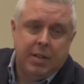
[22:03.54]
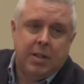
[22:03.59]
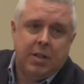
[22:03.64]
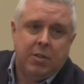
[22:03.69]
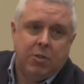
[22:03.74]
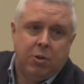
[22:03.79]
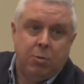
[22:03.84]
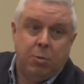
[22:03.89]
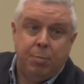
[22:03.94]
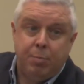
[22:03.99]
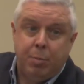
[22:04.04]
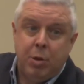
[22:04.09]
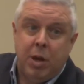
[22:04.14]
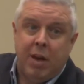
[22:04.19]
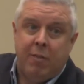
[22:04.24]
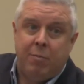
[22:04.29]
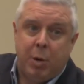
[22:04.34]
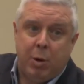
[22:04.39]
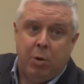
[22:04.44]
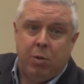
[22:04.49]
So you
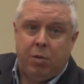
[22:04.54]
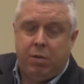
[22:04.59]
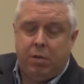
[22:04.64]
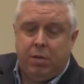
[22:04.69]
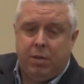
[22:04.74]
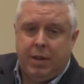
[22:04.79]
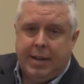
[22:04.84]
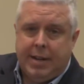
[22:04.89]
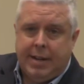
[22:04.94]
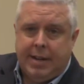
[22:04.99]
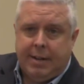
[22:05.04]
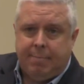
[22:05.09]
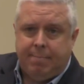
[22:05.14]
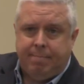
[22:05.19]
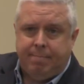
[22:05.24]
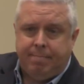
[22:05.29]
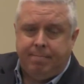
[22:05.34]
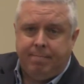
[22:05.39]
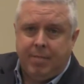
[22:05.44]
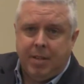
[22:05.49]
have both
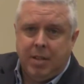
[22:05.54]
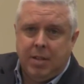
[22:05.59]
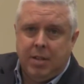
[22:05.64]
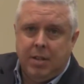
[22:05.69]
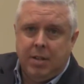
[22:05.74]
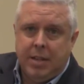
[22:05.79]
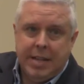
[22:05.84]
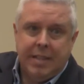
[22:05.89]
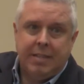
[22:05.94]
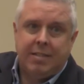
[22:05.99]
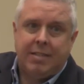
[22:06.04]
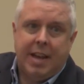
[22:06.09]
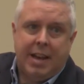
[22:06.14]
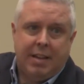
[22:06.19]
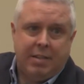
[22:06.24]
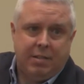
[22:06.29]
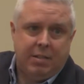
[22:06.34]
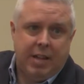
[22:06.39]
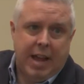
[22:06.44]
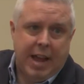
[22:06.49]
um,
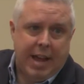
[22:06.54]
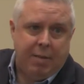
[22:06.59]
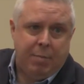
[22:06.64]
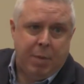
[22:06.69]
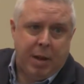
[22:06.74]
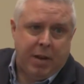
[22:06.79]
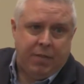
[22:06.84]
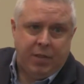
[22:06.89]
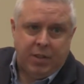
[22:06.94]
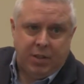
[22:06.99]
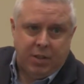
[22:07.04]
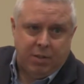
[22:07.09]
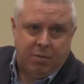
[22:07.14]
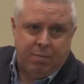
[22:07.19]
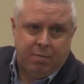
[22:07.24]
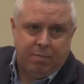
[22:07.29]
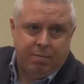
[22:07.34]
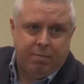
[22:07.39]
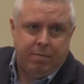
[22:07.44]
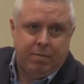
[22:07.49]
incest and pedophilia,
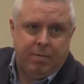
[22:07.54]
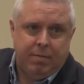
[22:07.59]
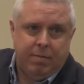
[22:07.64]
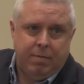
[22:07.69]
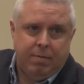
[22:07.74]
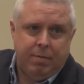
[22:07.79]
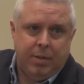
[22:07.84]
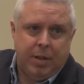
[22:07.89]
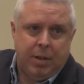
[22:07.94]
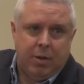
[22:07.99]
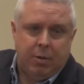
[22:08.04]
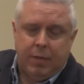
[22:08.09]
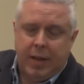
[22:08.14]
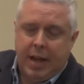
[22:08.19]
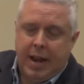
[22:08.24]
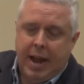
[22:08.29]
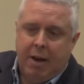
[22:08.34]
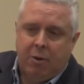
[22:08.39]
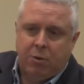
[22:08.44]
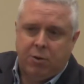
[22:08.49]
you know, in
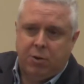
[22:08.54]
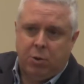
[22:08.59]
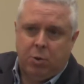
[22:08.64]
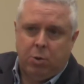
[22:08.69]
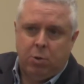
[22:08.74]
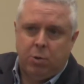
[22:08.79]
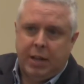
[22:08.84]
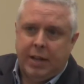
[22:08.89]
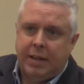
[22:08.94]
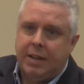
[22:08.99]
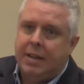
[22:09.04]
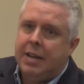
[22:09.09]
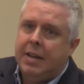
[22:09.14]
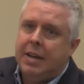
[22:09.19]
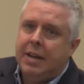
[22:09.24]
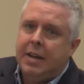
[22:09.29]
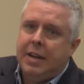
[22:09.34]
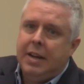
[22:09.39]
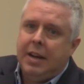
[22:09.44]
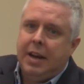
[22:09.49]
that household. And
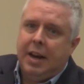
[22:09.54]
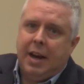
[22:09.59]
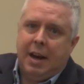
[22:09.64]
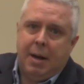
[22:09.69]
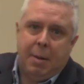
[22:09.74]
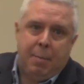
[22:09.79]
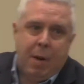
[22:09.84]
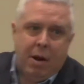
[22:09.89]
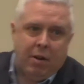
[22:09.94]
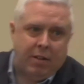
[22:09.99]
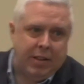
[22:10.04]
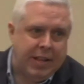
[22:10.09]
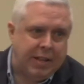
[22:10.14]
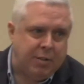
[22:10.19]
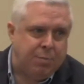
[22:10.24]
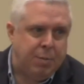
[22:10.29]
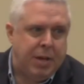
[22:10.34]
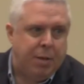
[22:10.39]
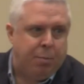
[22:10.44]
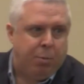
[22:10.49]
uh, apparently,
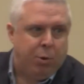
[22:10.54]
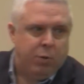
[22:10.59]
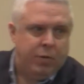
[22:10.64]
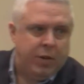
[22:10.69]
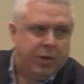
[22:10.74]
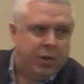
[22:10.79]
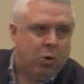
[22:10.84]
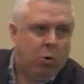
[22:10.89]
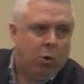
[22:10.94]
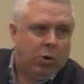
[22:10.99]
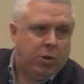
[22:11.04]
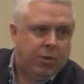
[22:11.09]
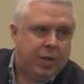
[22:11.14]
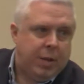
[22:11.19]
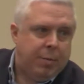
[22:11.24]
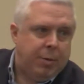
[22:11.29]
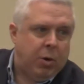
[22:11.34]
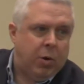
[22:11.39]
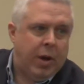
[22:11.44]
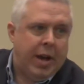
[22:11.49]
that's being approved in the courts for
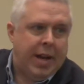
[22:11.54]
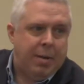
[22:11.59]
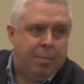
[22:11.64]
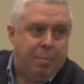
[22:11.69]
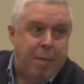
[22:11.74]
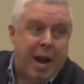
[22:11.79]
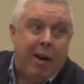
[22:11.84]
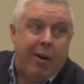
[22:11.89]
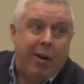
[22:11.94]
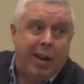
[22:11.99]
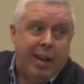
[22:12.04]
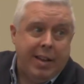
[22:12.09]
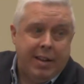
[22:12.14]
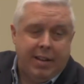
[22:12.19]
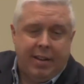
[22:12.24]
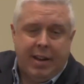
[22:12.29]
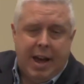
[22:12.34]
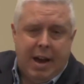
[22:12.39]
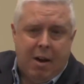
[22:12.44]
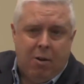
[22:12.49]
them to go ahead and marry
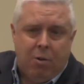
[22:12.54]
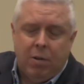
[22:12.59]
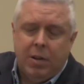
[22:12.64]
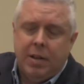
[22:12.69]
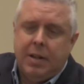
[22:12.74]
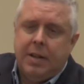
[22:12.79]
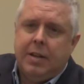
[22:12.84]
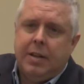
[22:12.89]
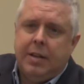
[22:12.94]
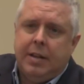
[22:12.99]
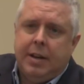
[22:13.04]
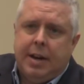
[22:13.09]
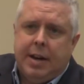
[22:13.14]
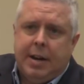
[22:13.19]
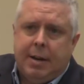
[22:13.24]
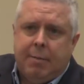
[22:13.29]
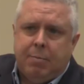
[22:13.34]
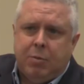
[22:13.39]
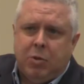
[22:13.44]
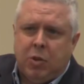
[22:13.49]
now.
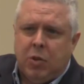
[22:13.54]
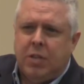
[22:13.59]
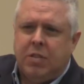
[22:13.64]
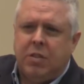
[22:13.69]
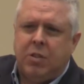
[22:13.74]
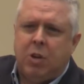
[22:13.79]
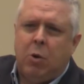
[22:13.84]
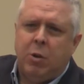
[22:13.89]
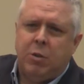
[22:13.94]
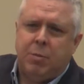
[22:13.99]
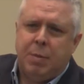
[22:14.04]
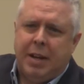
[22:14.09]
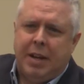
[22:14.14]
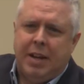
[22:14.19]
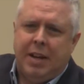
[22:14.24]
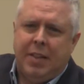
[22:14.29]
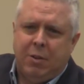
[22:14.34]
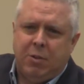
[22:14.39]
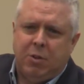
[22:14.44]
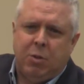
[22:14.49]
Um, so this has always been
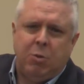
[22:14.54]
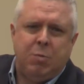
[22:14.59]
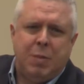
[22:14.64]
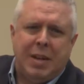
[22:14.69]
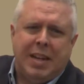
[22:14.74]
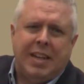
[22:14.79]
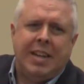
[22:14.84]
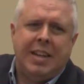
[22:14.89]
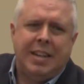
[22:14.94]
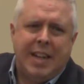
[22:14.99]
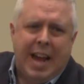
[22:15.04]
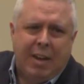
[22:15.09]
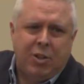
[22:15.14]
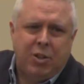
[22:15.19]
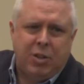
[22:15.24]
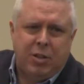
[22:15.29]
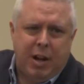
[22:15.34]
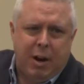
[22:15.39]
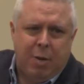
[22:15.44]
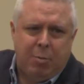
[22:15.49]
a, there's always been a
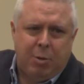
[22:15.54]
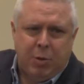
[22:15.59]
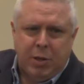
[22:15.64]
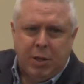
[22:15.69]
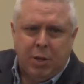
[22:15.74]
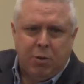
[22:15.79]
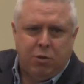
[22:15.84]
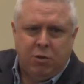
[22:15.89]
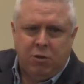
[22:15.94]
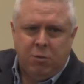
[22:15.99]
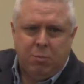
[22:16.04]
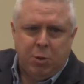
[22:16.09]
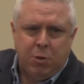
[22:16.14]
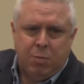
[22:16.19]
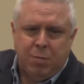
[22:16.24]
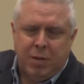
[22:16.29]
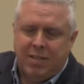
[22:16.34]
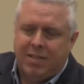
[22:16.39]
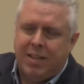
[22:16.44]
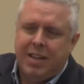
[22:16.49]
connection there between those two
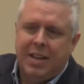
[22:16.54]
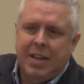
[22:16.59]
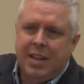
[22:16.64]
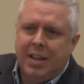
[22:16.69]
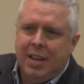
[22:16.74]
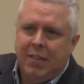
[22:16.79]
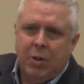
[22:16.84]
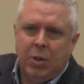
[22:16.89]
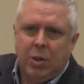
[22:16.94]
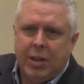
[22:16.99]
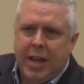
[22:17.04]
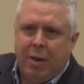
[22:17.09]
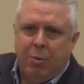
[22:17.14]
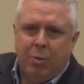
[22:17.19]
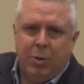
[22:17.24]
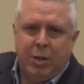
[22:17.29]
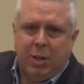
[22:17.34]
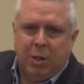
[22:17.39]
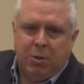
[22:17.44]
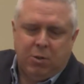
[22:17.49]
movements. If you look at it
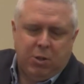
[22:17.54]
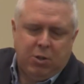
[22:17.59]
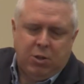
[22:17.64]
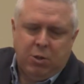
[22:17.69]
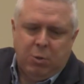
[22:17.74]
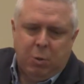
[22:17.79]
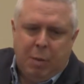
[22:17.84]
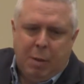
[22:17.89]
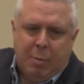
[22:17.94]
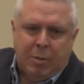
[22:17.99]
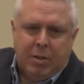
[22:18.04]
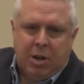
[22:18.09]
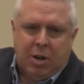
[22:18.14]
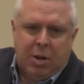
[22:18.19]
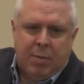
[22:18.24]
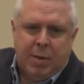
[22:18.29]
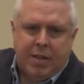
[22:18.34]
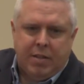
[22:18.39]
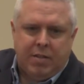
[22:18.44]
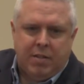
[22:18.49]
really closely too, we'll probably
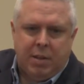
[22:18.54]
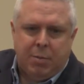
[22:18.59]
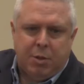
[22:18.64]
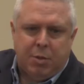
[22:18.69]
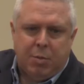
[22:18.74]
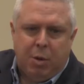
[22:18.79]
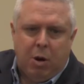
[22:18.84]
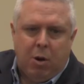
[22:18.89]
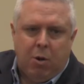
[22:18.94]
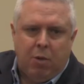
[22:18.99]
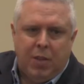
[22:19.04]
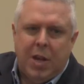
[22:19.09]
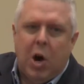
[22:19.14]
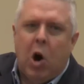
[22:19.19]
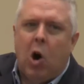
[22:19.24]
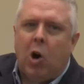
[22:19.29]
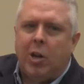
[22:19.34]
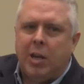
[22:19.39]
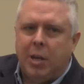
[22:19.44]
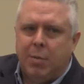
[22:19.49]
talk about this some tomorrow. The
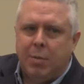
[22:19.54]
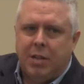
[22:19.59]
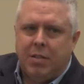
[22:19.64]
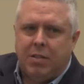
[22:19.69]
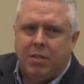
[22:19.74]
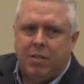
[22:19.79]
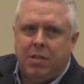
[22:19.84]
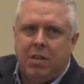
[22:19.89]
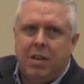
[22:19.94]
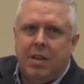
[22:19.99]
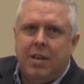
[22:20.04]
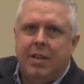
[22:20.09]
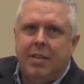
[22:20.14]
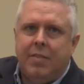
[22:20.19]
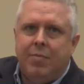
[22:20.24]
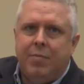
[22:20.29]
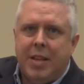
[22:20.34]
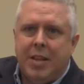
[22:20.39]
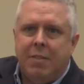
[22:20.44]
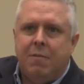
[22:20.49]
arguments
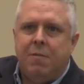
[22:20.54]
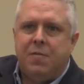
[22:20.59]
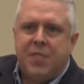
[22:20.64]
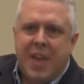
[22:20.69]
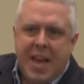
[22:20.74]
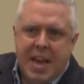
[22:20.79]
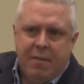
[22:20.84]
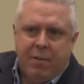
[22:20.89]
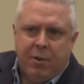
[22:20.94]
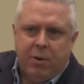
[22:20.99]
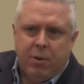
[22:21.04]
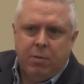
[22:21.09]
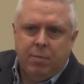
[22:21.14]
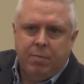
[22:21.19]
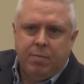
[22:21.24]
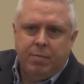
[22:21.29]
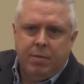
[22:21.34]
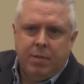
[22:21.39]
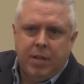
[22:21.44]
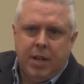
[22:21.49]
in favor
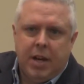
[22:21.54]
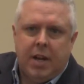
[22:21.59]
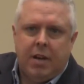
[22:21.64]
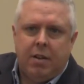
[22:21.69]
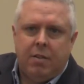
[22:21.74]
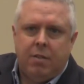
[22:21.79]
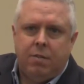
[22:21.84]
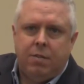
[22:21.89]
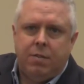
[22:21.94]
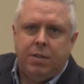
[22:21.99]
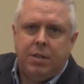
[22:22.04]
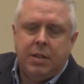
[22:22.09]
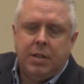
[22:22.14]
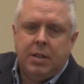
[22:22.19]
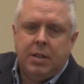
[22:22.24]
of